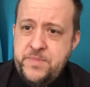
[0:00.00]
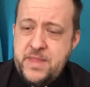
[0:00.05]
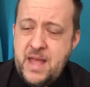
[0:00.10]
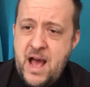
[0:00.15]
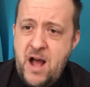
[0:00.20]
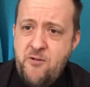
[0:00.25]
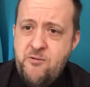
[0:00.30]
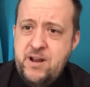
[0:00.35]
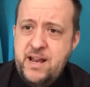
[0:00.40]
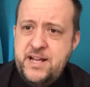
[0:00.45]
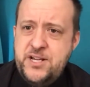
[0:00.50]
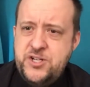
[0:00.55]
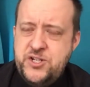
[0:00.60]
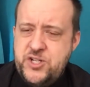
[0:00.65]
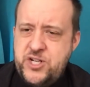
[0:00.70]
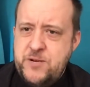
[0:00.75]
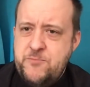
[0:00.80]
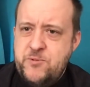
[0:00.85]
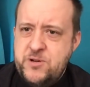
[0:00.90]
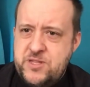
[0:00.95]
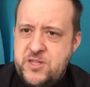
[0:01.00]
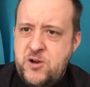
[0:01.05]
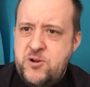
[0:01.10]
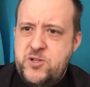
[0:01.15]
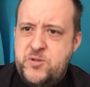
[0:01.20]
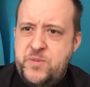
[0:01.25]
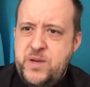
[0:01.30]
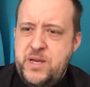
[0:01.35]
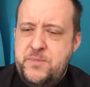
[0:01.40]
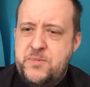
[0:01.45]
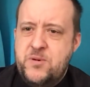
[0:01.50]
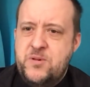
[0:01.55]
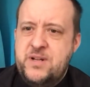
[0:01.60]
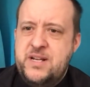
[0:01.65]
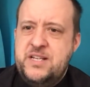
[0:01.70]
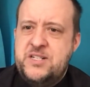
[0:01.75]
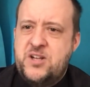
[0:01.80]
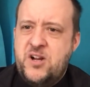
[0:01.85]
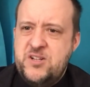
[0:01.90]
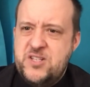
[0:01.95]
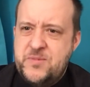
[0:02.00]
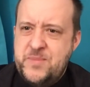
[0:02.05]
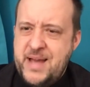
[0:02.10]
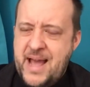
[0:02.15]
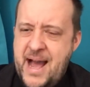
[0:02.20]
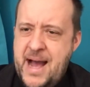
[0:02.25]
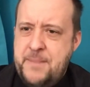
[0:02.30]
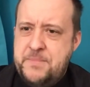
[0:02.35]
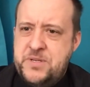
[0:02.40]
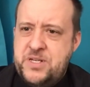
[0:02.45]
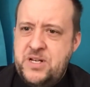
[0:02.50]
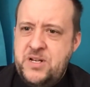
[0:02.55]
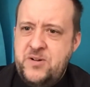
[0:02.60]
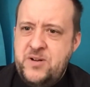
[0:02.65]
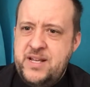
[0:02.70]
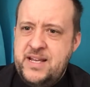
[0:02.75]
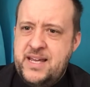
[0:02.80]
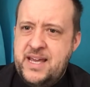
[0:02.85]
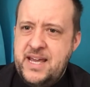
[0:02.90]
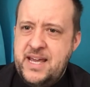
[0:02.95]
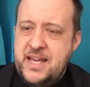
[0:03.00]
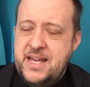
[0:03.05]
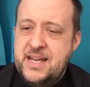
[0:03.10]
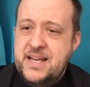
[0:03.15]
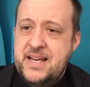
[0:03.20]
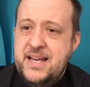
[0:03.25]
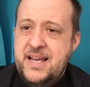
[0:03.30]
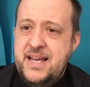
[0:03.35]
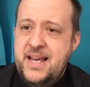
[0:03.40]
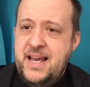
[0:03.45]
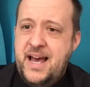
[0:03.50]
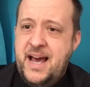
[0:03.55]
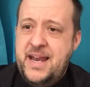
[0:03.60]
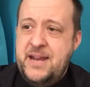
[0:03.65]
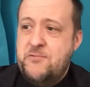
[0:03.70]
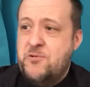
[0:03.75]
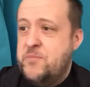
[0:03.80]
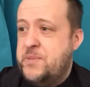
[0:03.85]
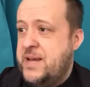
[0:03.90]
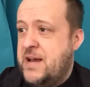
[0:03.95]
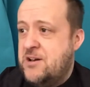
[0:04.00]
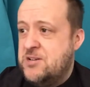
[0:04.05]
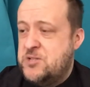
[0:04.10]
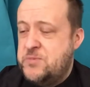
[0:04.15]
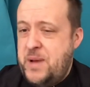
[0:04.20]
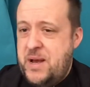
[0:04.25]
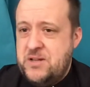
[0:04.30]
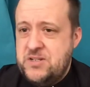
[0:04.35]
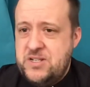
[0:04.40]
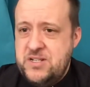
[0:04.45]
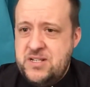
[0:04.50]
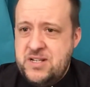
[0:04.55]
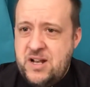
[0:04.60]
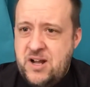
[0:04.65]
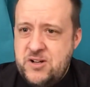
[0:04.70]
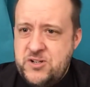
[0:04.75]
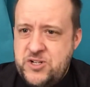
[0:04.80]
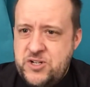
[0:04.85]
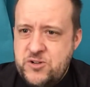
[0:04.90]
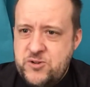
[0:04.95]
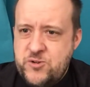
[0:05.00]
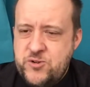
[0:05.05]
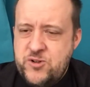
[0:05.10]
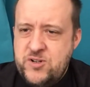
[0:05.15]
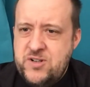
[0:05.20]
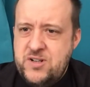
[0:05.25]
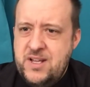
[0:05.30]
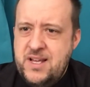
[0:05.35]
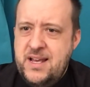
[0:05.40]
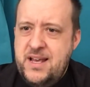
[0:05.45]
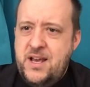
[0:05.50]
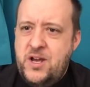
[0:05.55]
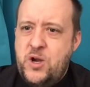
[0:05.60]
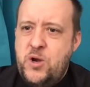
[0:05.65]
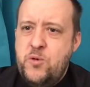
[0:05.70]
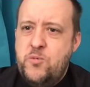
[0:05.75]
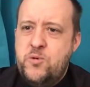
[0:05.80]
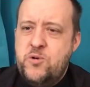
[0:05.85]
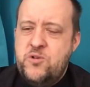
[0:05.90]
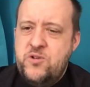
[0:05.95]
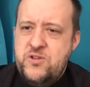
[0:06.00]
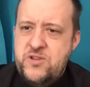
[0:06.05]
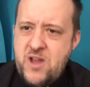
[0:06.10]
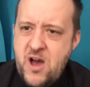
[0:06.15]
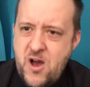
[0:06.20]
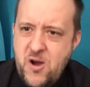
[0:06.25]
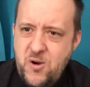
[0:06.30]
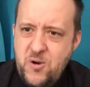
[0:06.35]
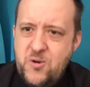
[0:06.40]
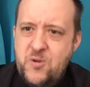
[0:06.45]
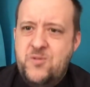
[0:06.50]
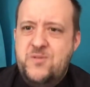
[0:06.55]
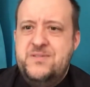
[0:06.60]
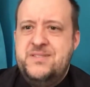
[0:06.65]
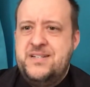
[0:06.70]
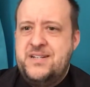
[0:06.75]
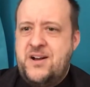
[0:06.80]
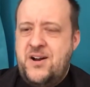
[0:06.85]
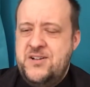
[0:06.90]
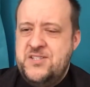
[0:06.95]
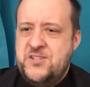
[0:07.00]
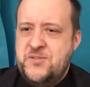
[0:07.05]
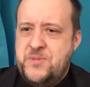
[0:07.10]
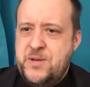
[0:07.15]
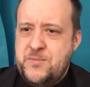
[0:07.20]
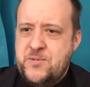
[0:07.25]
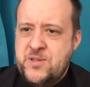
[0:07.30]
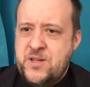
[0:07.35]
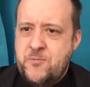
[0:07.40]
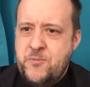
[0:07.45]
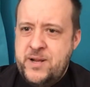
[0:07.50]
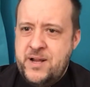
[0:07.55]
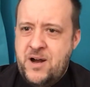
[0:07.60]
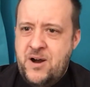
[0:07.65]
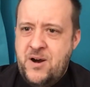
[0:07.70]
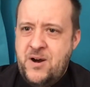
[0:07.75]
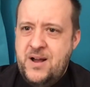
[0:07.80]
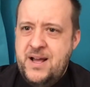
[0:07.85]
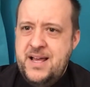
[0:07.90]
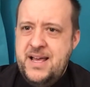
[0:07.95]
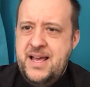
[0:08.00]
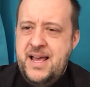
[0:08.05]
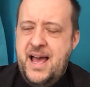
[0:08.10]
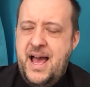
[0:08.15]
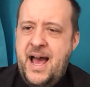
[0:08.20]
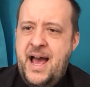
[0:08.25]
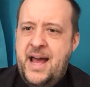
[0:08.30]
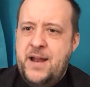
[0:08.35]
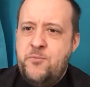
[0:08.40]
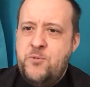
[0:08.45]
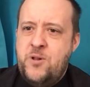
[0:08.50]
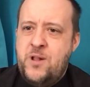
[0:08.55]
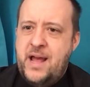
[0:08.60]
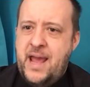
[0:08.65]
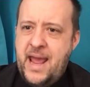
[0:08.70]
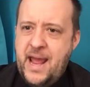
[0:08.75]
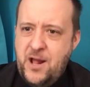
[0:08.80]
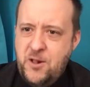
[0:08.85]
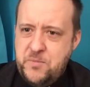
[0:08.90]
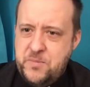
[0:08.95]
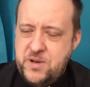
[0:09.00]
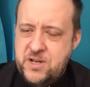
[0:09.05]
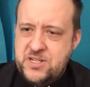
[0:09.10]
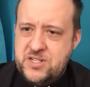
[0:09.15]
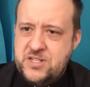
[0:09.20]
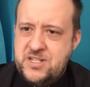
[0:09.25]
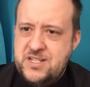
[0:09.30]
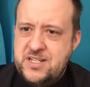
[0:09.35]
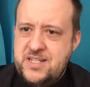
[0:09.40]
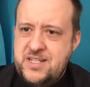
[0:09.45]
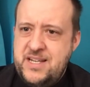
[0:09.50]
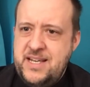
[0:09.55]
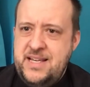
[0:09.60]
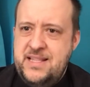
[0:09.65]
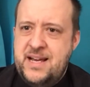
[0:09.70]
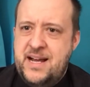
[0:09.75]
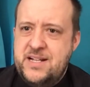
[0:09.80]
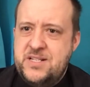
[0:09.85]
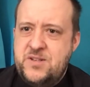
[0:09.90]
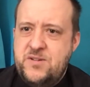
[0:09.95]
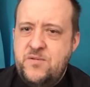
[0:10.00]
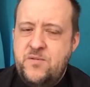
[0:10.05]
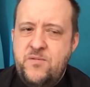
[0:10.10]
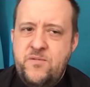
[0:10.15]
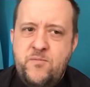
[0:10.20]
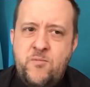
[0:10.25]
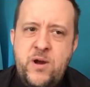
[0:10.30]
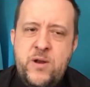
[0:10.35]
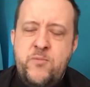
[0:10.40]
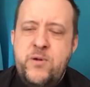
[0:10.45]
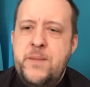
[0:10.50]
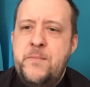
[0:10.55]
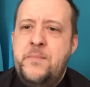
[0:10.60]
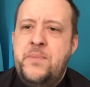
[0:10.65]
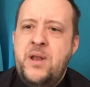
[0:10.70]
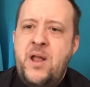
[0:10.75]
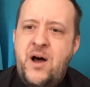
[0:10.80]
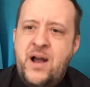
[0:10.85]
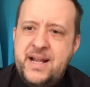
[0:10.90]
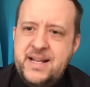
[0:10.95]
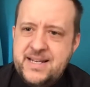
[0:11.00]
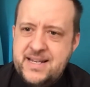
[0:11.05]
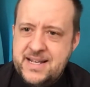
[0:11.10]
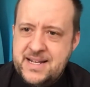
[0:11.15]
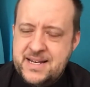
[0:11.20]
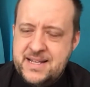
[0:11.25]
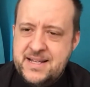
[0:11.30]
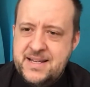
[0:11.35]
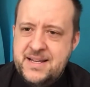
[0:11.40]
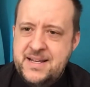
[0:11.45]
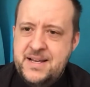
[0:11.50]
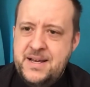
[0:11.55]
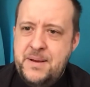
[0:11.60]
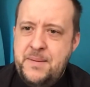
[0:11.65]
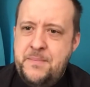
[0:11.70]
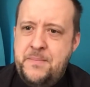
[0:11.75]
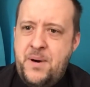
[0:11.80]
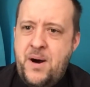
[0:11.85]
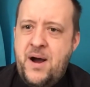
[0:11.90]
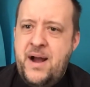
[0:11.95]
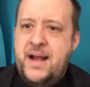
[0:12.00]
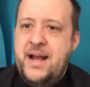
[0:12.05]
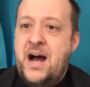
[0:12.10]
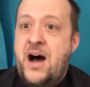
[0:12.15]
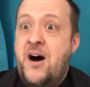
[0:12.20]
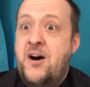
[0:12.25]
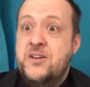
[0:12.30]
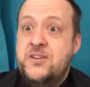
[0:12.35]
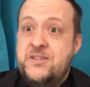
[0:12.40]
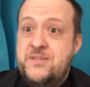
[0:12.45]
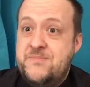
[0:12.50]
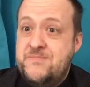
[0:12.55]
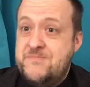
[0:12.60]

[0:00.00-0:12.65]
our relationship with those people is going to be absolutely key. And it will be our spouses and our children who will know the kinds of people that we are and will help us to see that when we're blinded by our